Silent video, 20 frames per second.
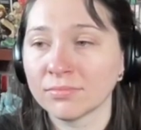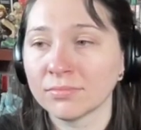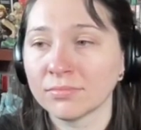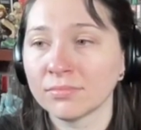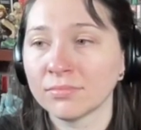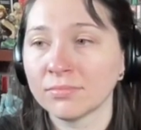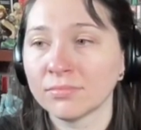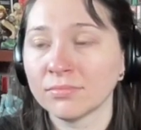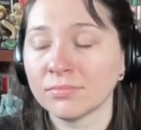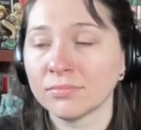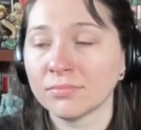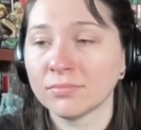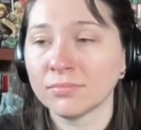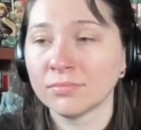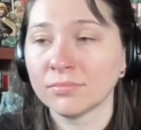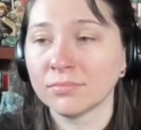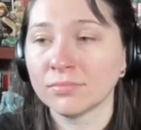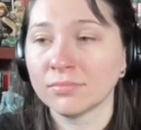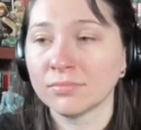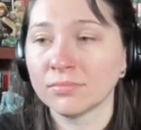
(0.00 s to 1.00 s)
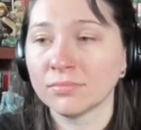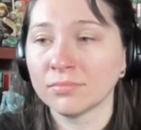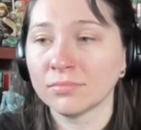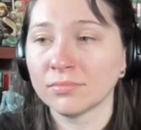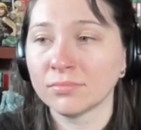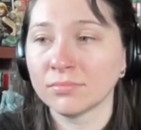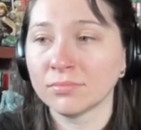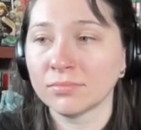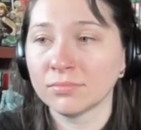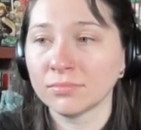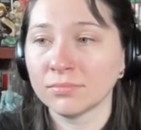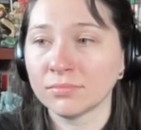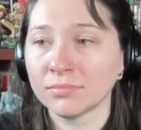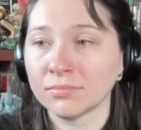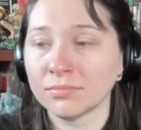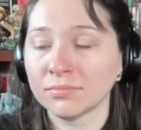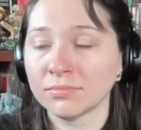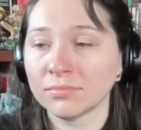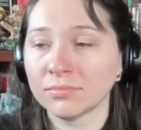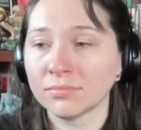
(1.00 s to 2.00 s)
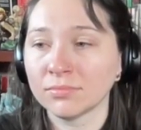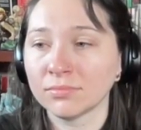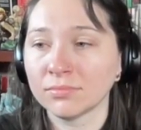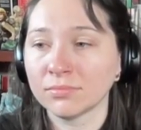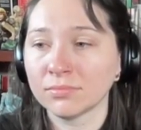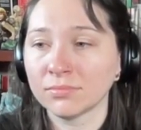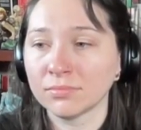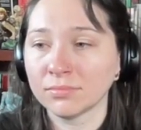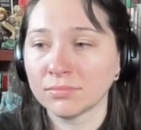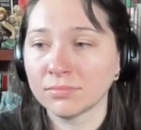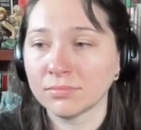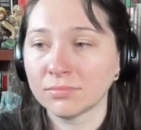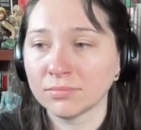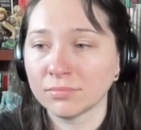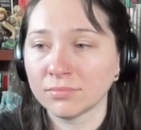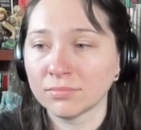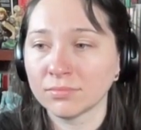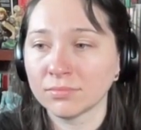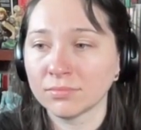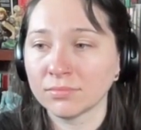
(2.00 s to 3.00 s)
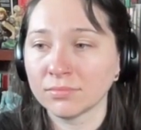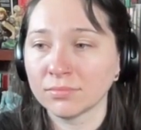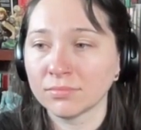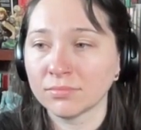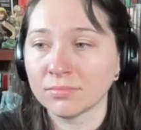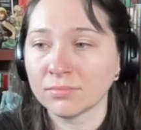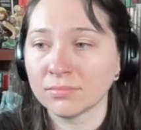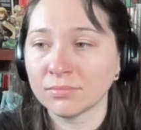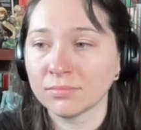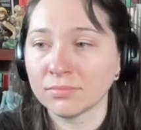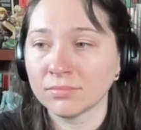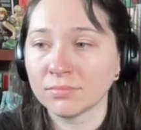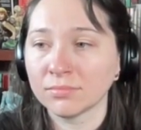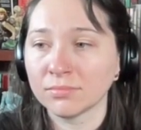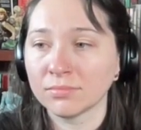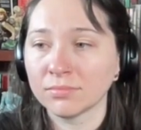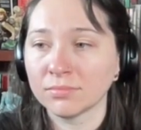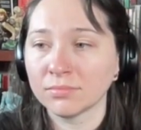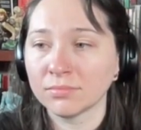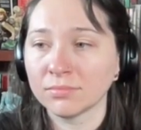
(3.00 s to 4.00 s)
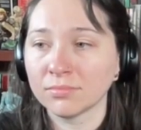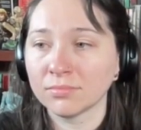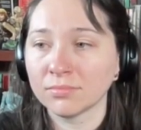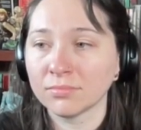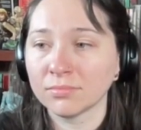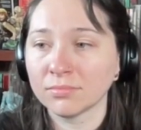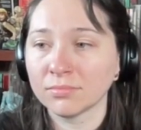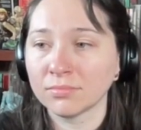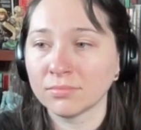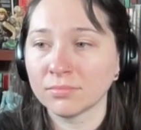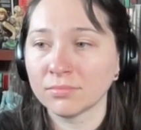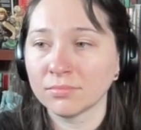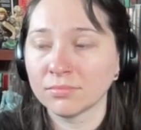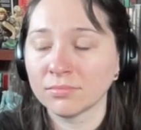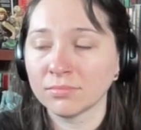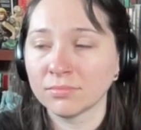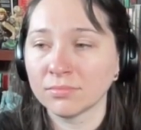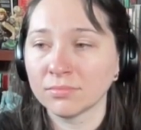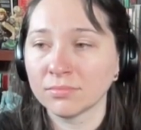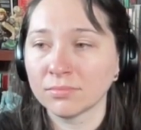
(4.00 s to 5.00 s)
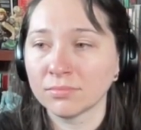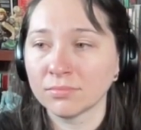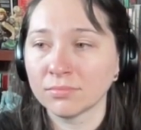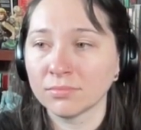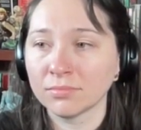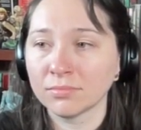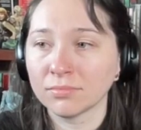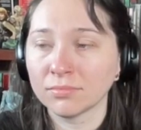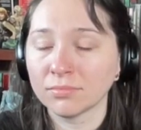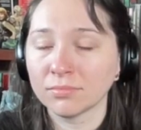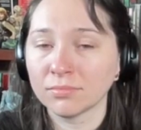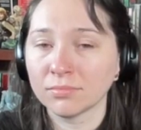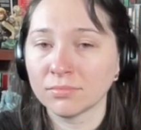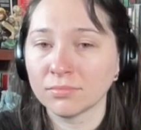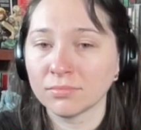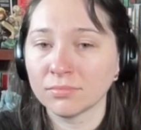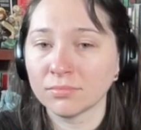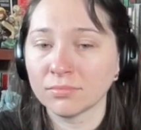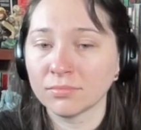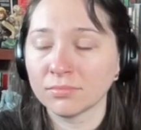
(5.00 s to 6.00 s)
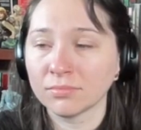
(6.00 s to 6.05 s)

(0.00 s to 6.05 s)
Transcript: (silent)